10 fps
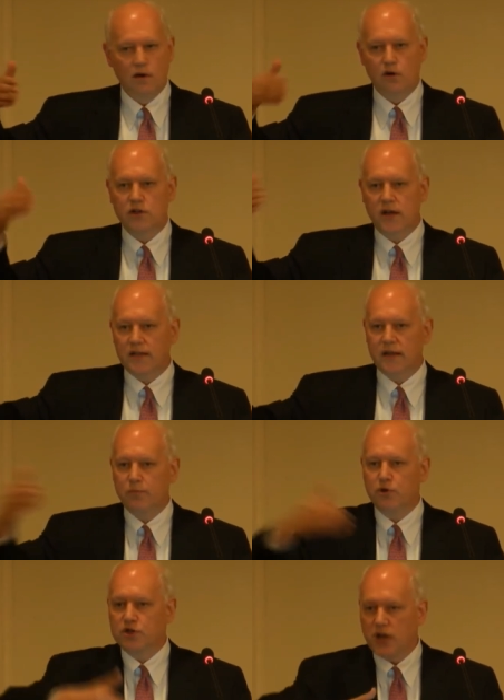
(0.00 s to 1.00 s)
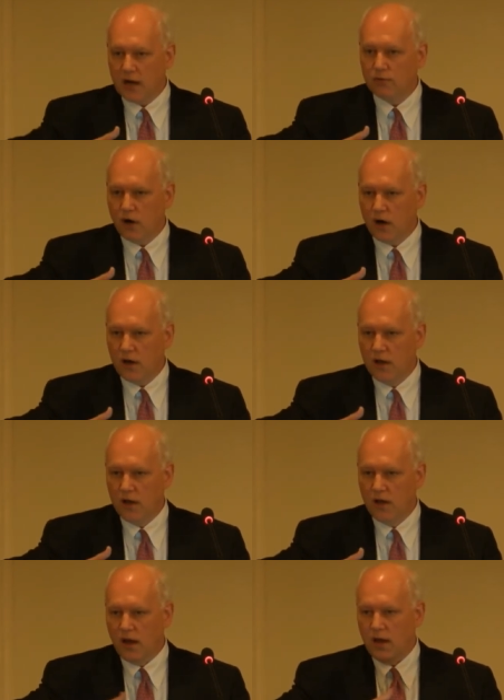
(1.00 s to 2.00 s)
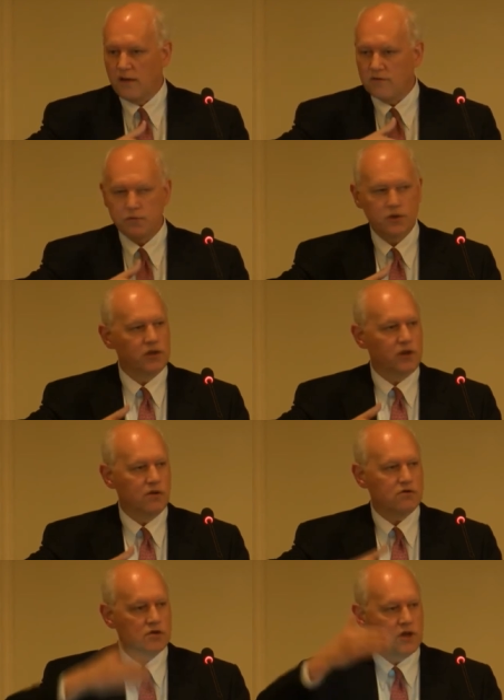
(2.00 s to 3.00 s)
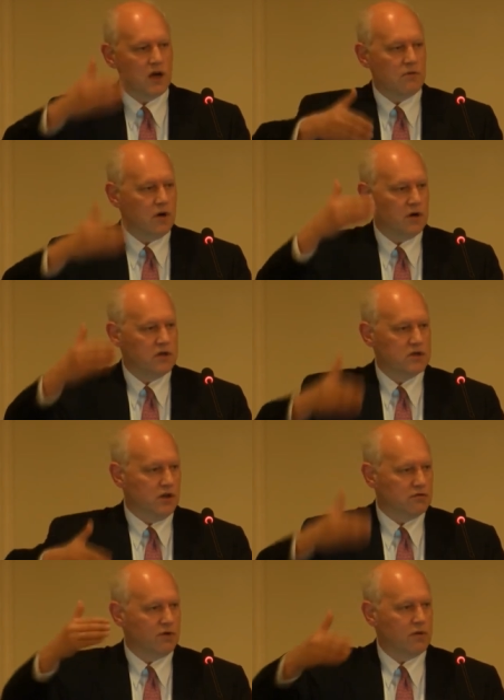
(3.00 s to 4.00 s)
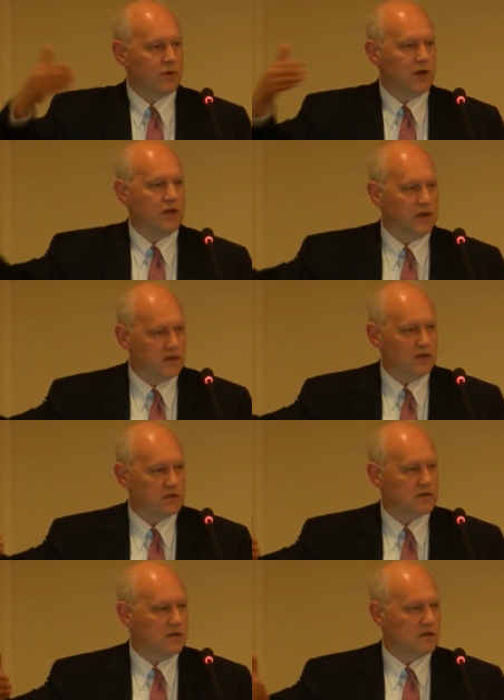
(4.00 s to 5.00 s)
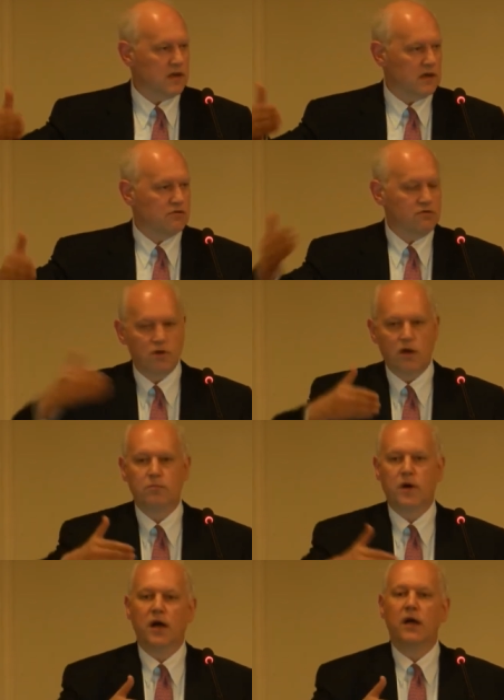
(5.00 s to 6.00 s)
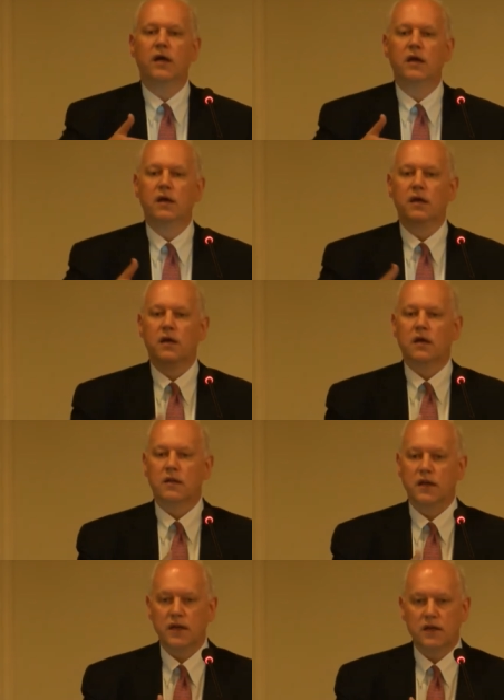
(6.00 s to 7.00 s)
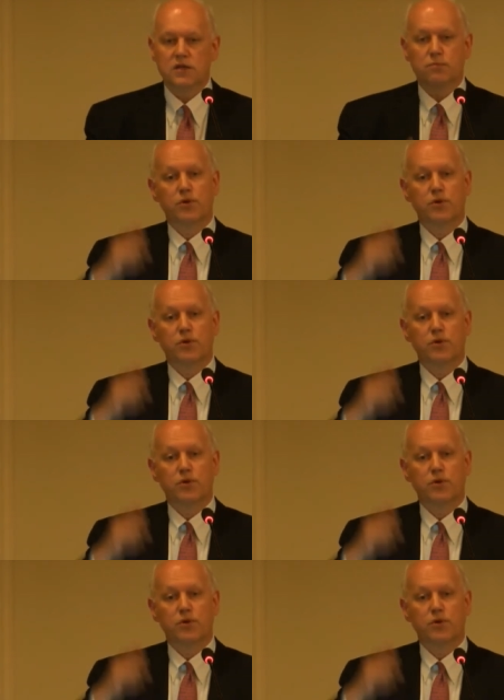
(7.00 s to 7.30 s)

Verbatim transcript: Or Tata bought Jaguar. And everybody knows Jaguar is not run by the Indians. It's actually run by the English.